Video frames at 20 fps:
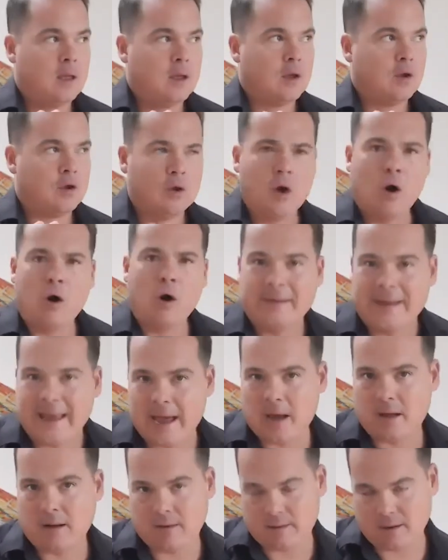go
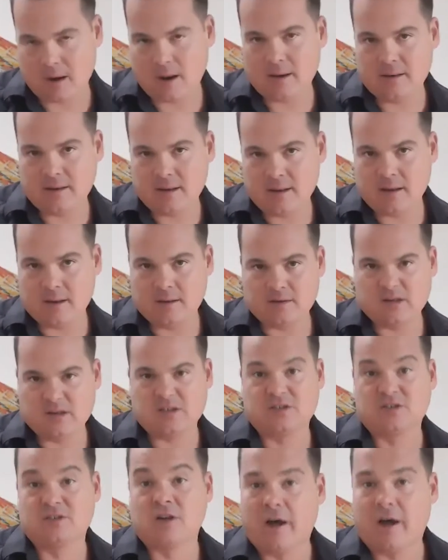down on the
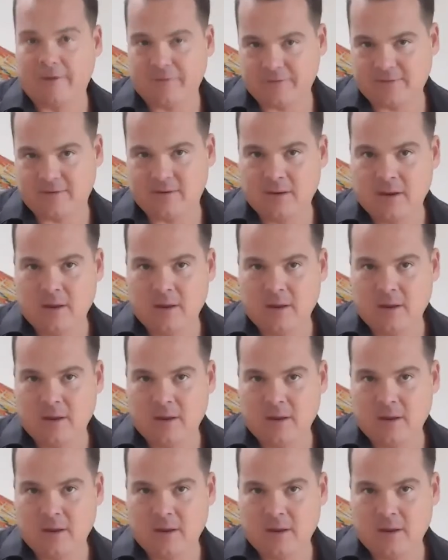soft